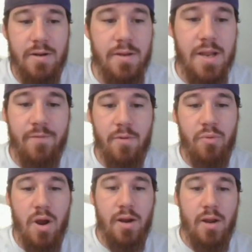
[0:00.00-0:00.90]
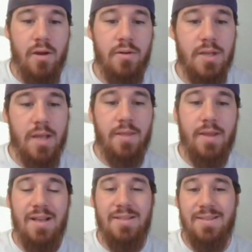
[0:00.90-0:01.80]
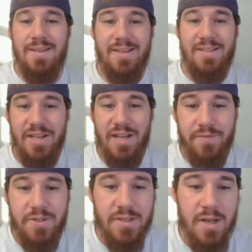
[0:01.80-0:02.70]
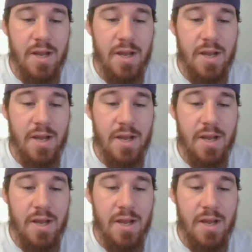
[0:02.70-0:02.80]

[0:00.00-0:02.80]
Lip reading: The Denver Broncos and the Kansas City Chiefs.